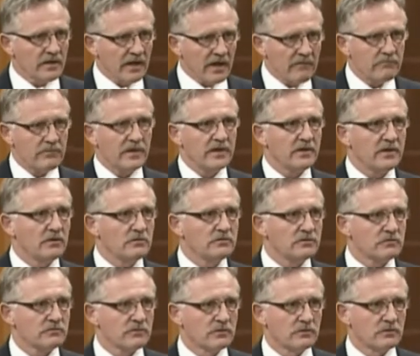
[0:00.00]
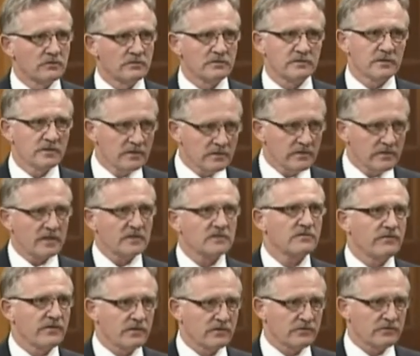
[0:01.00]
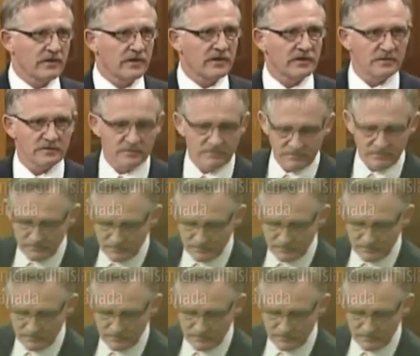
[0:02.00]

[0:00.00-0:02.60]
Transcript: Everybody knows the rules. That's fair trading.